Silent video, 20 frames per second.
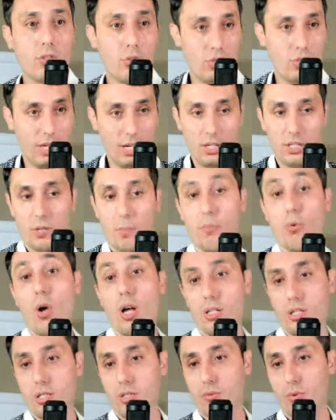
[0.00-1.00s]
So there is a
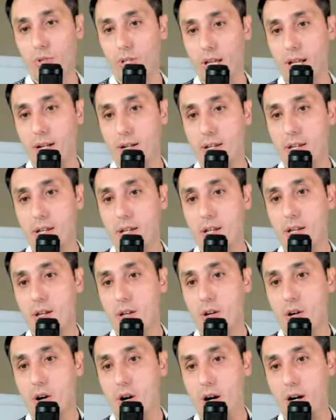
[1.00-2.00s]
process for that.
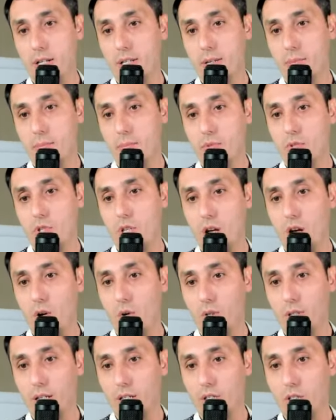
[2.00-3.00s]
Awesome.
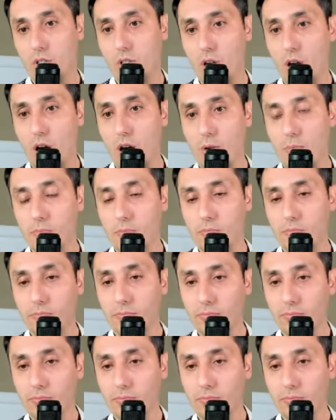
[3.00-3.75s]
So let's go.